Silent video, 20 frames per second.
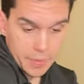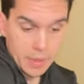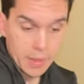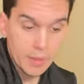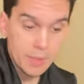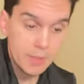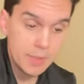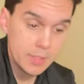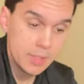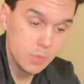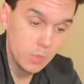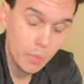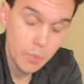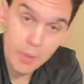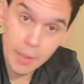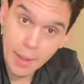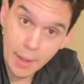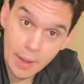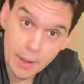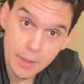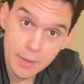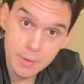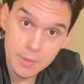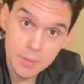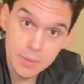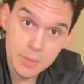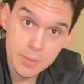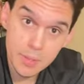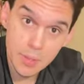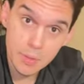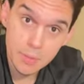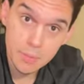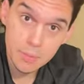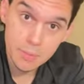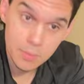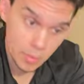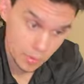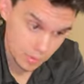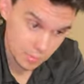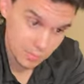This is what we got. So,
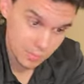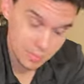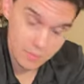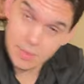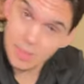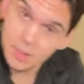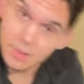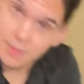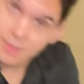look here.